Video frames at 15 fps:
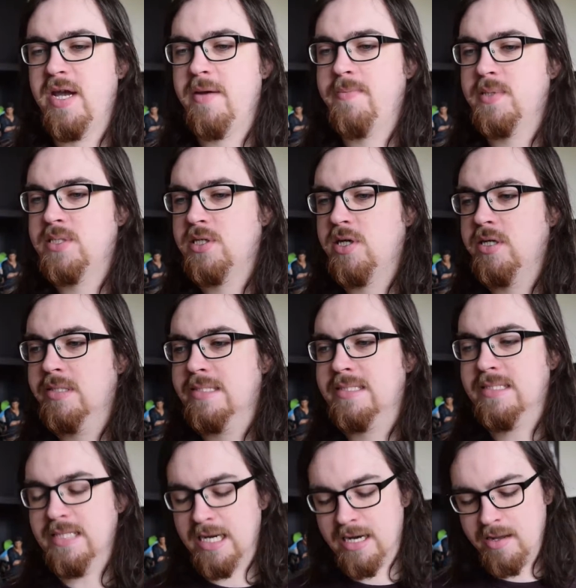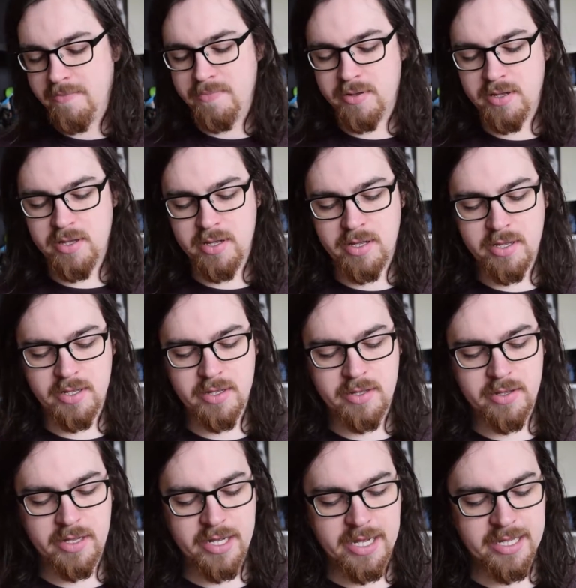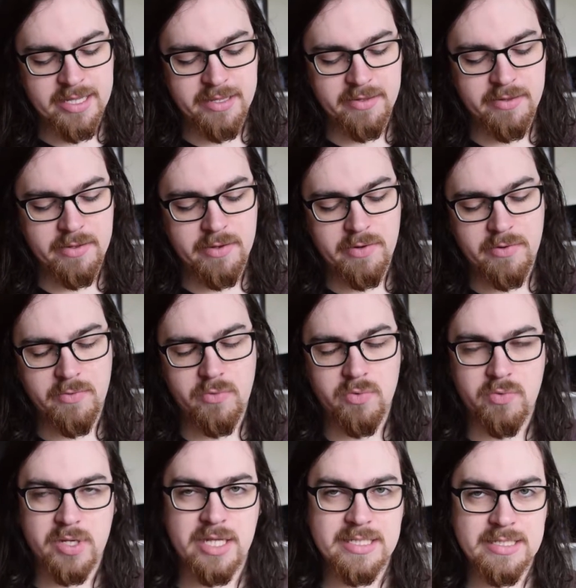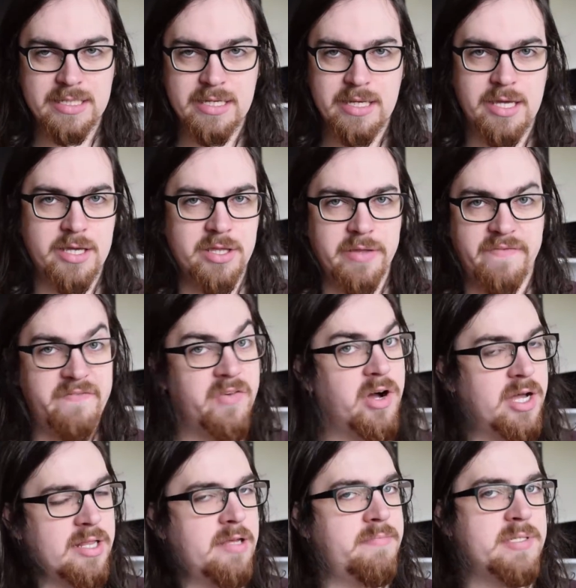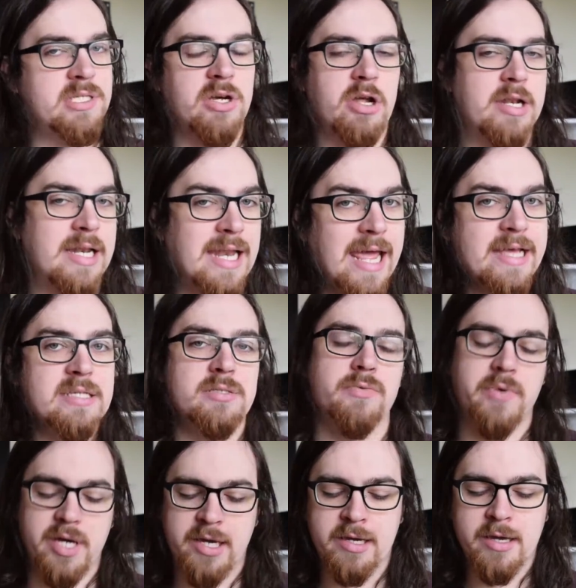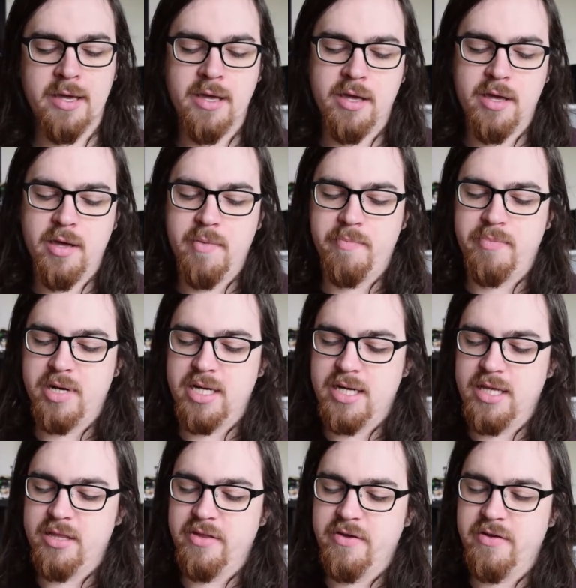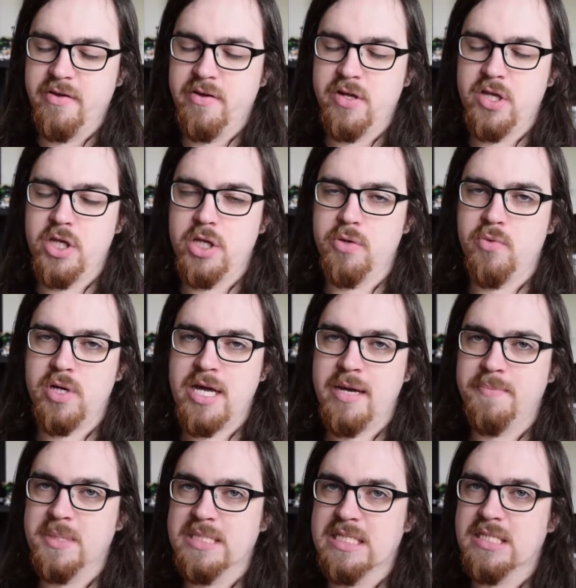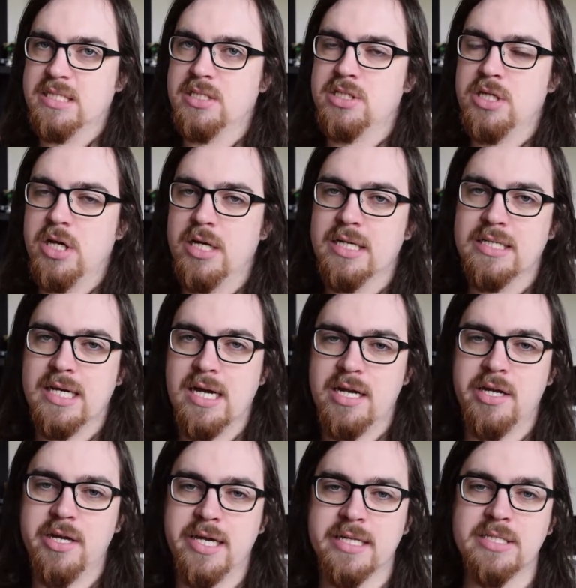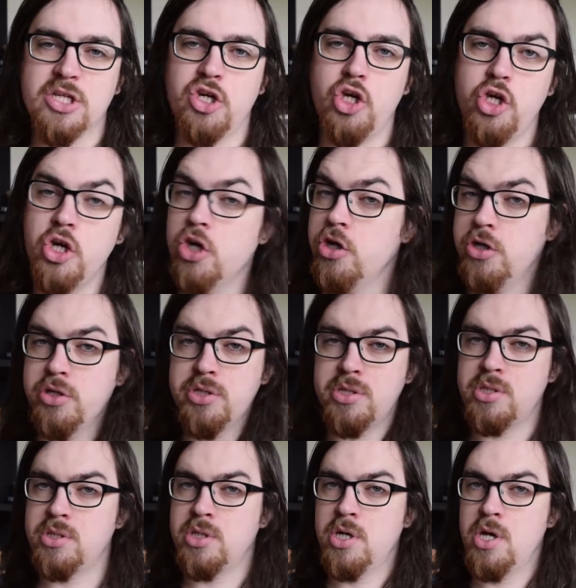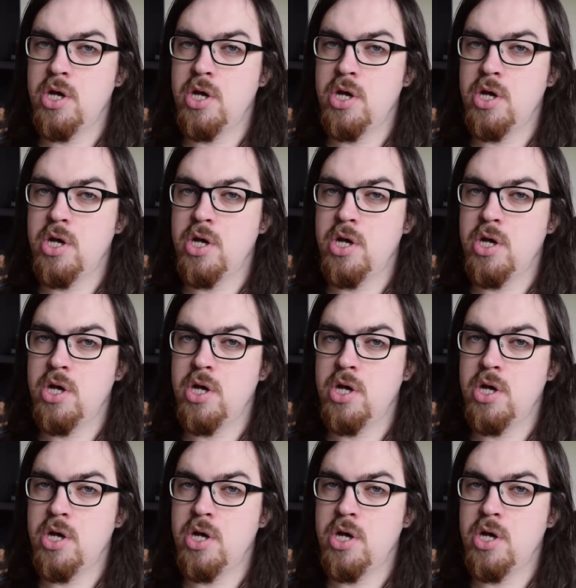episodes set up, and then we'll get to the final episode next week. But what happens is Ahsoka Tano gets accused